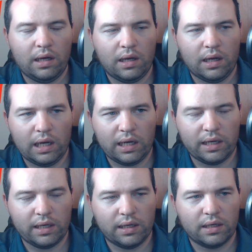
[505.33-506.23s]

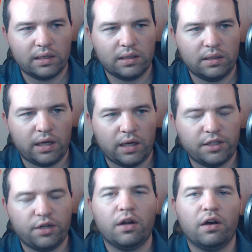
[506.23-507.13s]
I uh, I
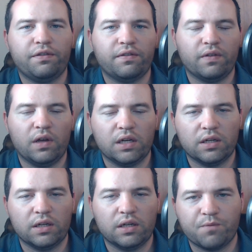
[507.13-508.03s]
turn off
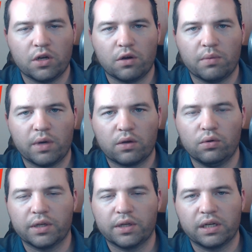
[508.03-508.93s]
um, you know my
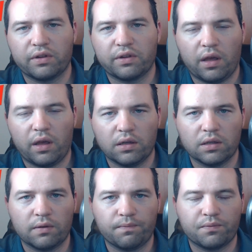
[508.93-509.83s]
cooling and everything
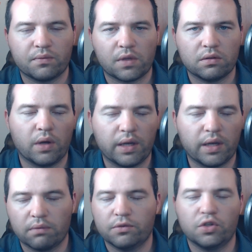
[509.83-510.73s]
to so I
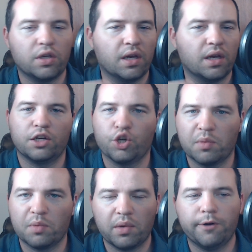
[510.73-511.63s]
can so you guys can hear
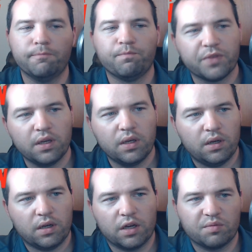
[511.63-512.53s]
me better.
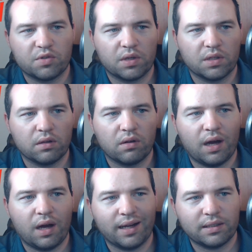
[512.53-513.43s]
Um, so it gets a little
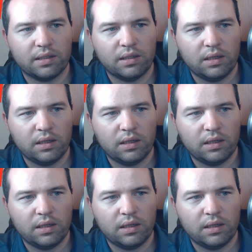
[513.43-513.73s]
hot.